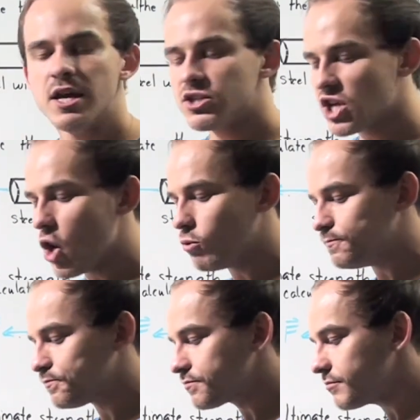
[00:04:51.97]
So
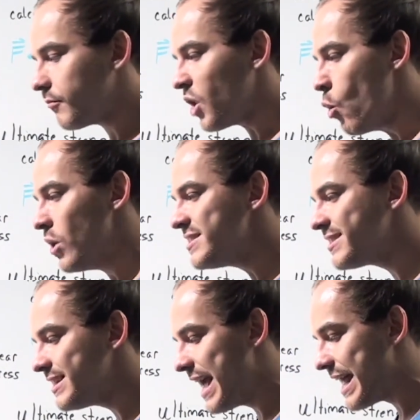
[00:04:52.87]
once
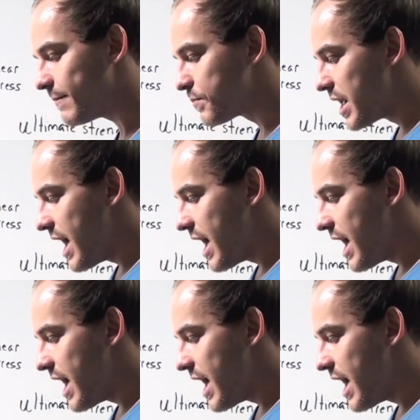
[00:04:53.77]
again,